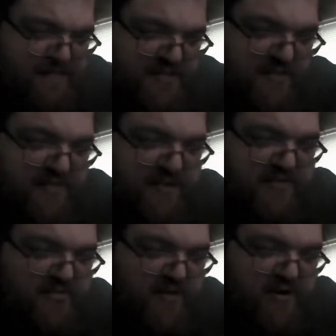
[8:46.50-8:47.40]
So I'm looking
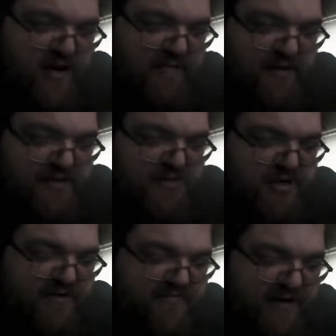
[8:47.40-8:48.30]
through here, and I'm also
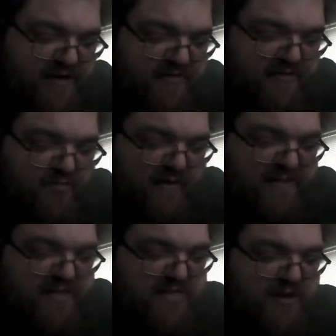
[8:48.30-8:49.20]
trying to find
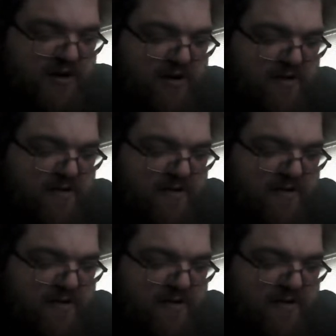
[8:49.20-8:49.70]
weapons that are